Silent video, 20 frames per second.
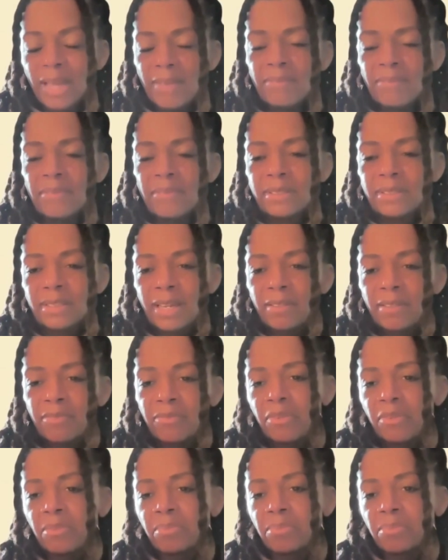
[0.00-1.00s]
infant
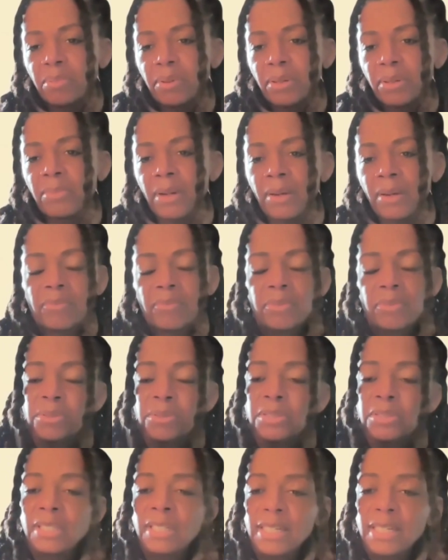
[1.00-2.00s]
death from
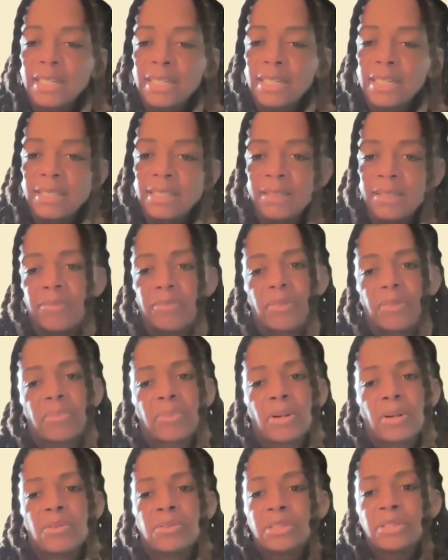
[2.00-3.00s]
SIDS or
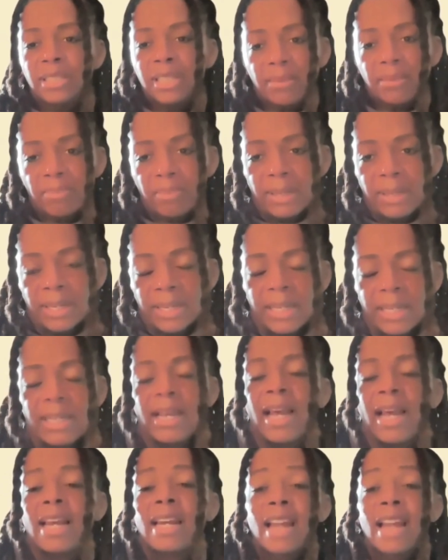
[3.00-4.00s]
from
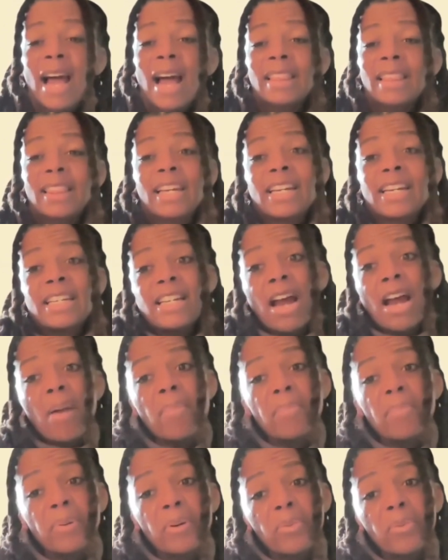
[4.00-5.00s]
co-sleeping, and not the
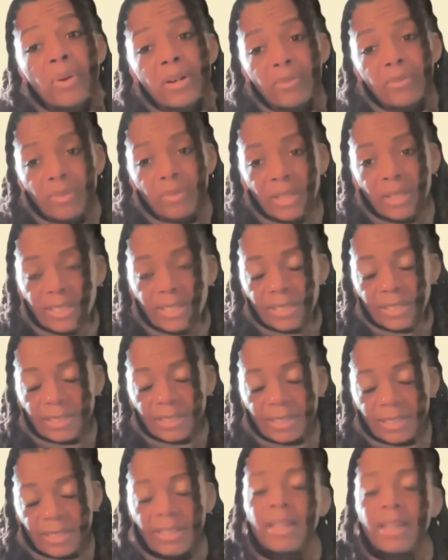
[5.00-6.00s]
number one
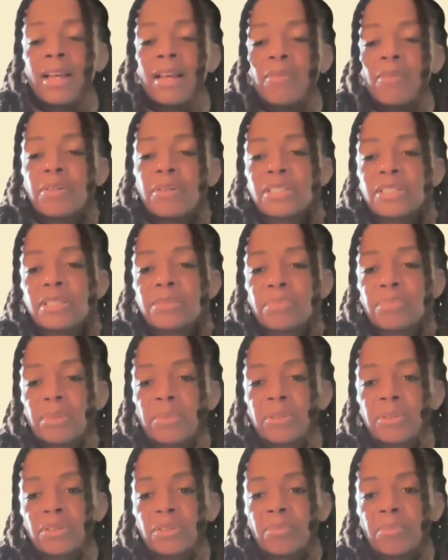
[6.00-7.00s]
reason, which is
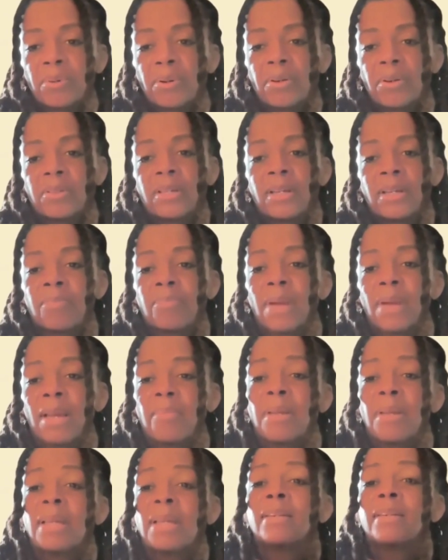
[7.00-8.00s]
premature birth, it
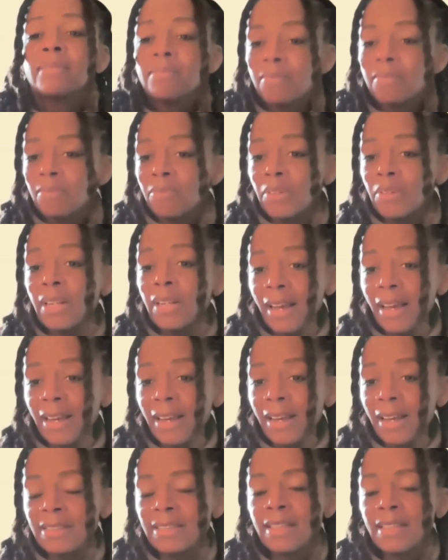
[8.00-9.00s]
made me
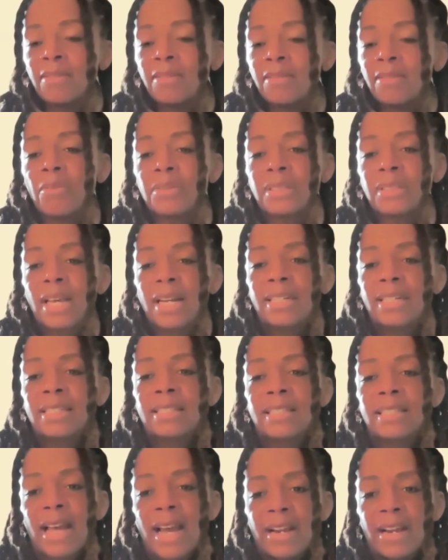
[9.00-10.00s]
realize that there was not a
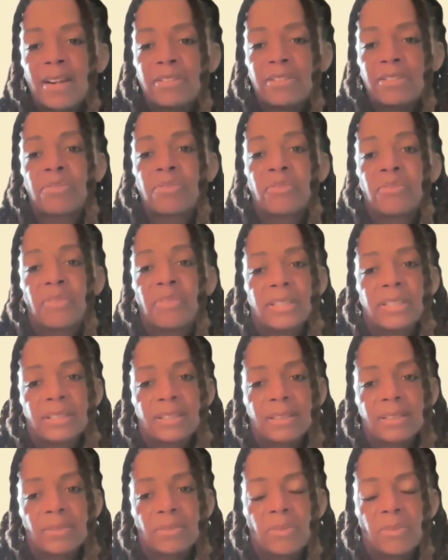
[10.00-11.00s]
desire to
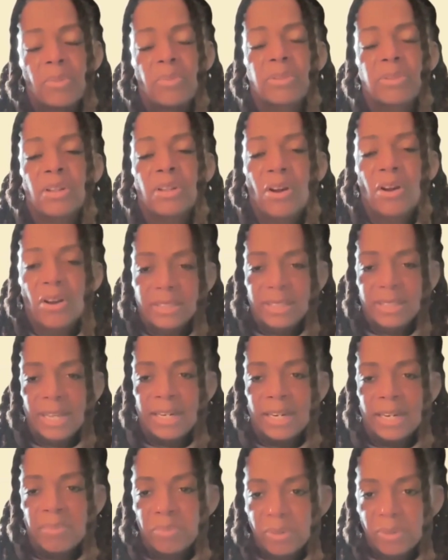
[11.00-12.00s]
fix what was causing
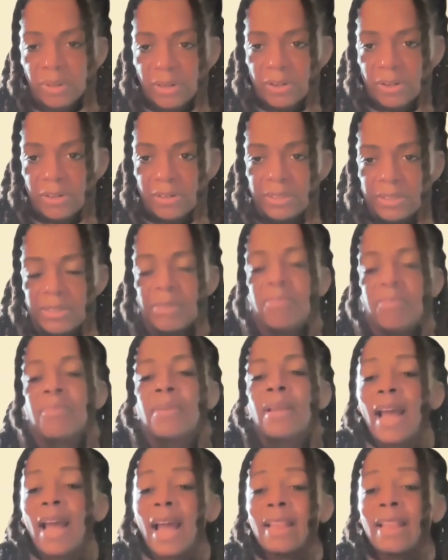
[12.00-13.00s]
that number one cause.
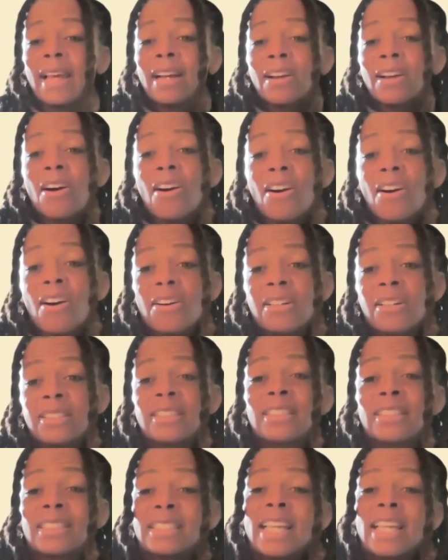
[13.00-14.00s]
And that cause
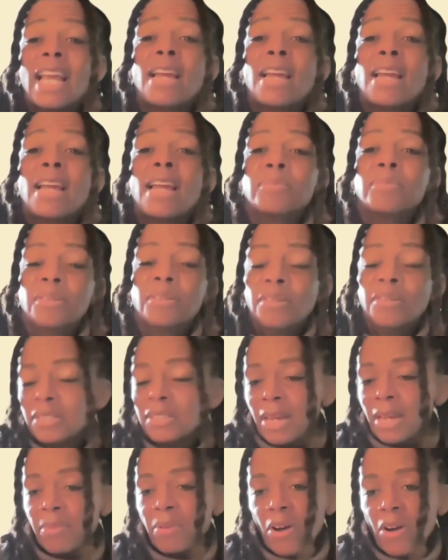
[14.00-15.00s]
is the
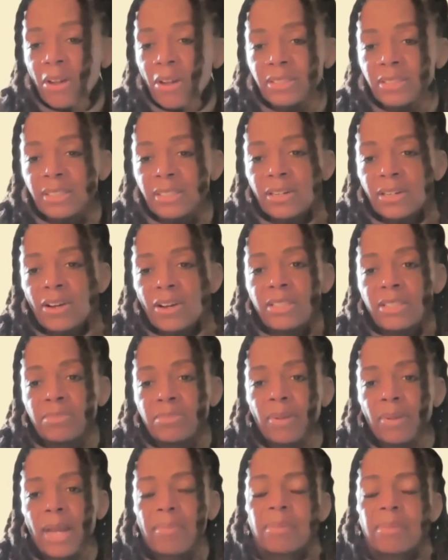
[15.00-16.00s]
same causes that cause
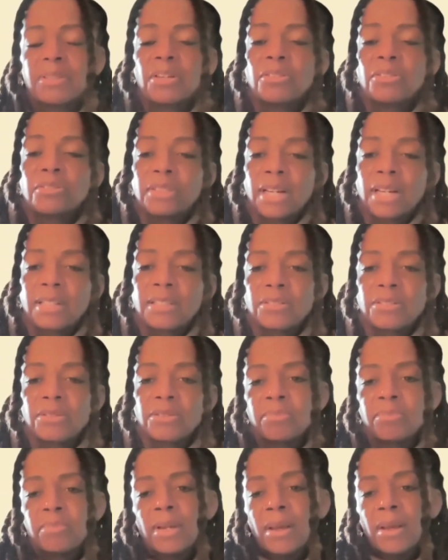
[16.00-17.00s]
Black maternal death.
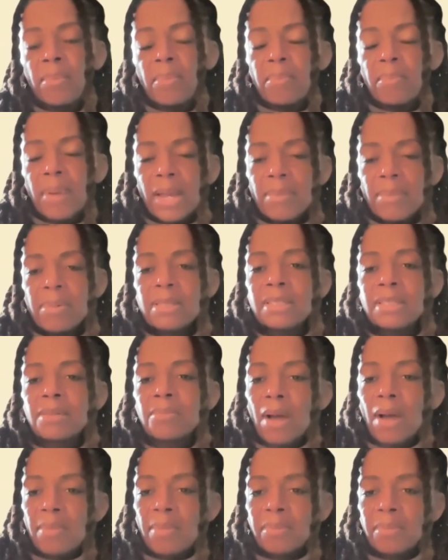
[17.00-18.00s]
So babies
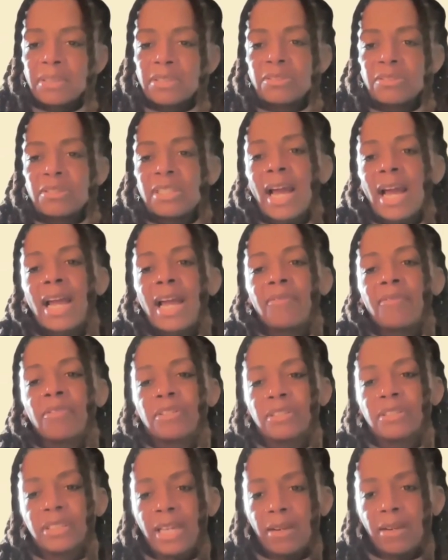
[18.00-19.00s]
and mamas are dying
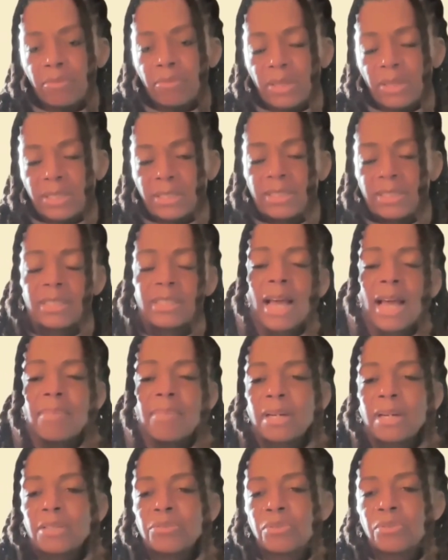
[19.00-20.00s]
for the same reasons. It's
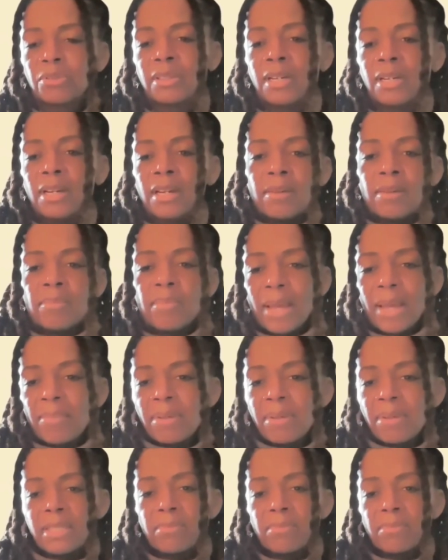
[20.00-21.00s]
not because
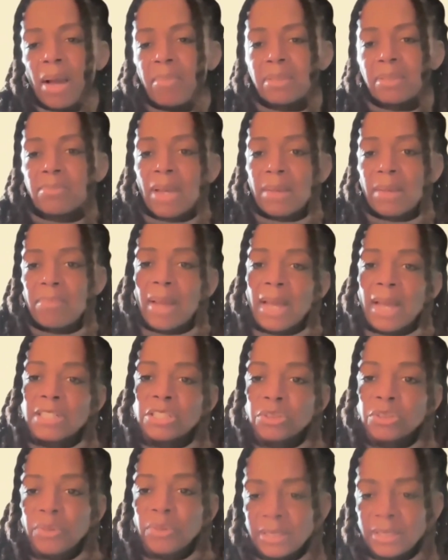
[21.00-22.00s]
babies and mamas make bad
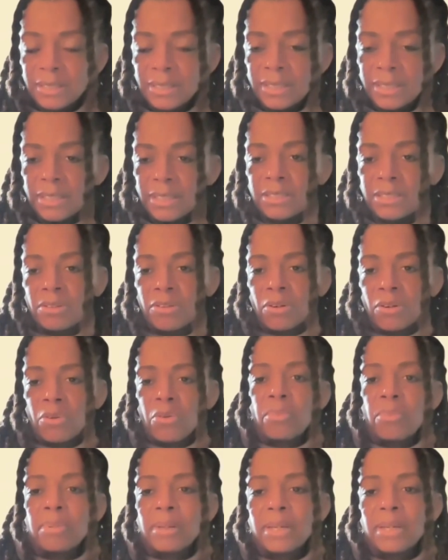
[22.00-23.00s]
choices, or
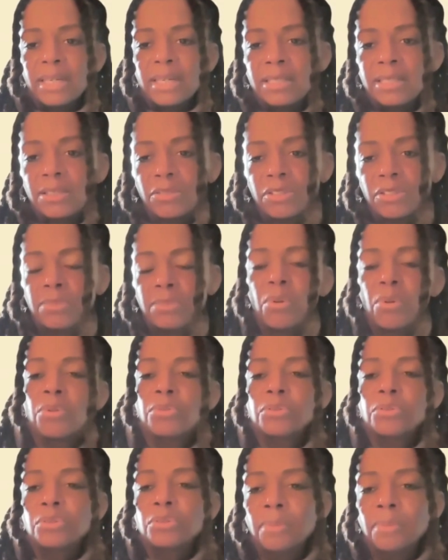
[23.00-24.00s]
obese, or
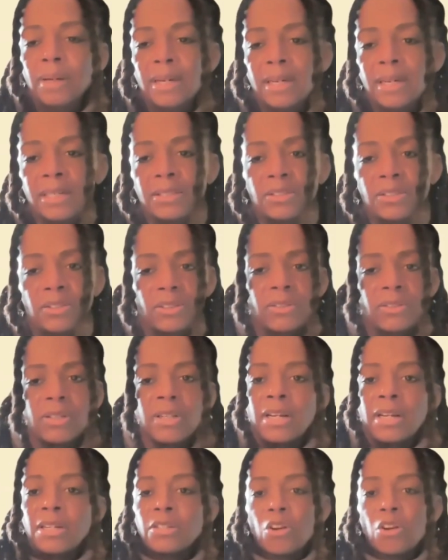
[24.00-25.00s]
smoke too much, or
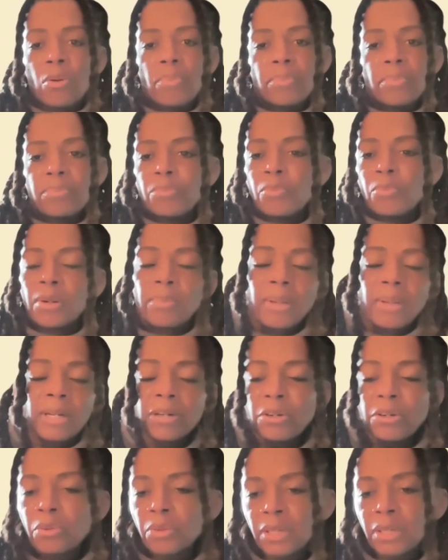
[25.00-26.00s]
don't want to be
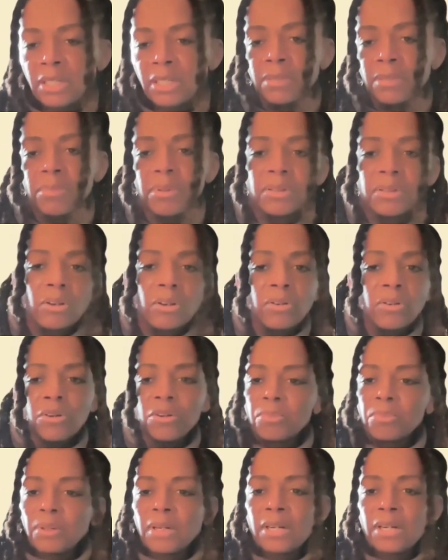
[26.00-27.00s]
in a crib, or don't
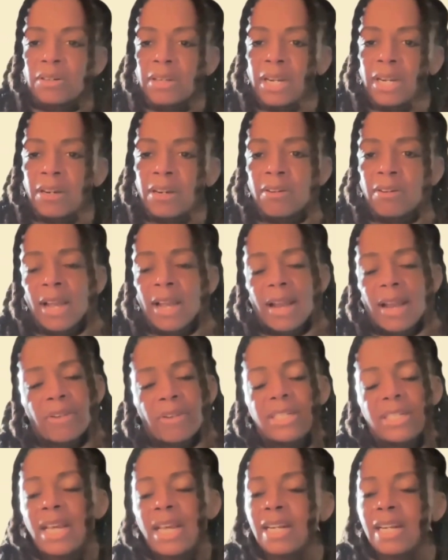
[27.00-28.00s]
go to prenatal care.
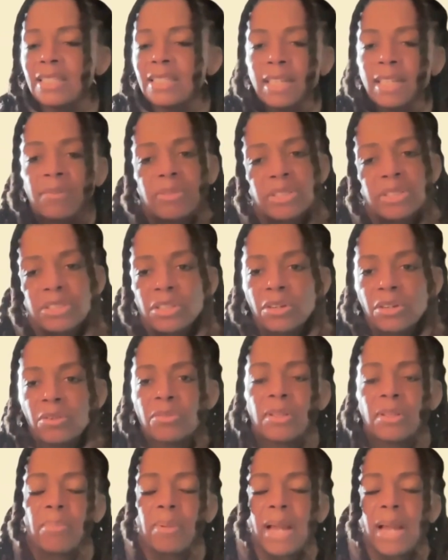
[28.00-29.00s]
Every data set we
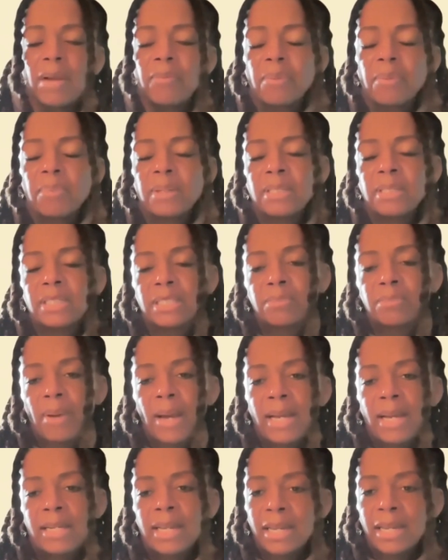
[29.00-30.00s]
show that Black women,
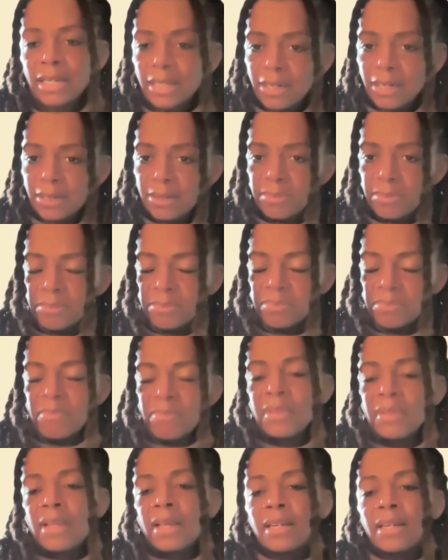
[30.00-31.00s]
despite income,
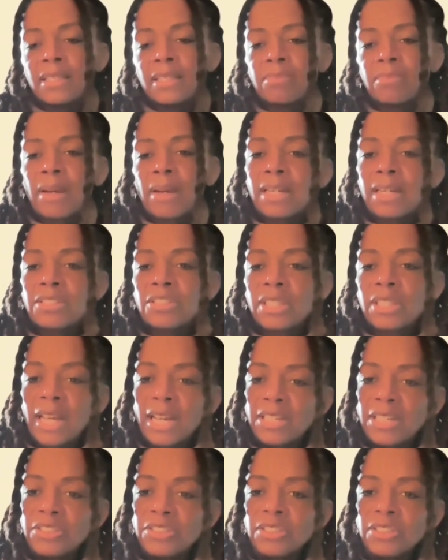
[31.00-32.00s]
despite
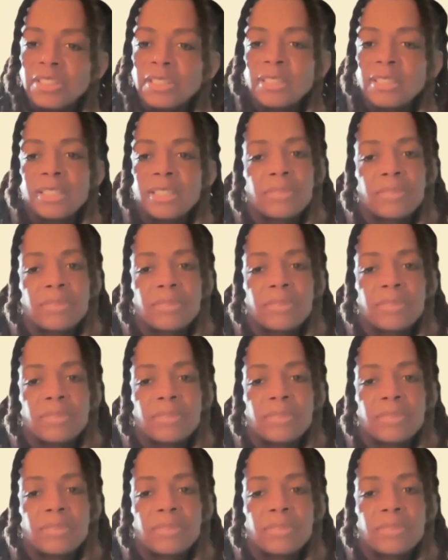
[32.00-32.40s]
education,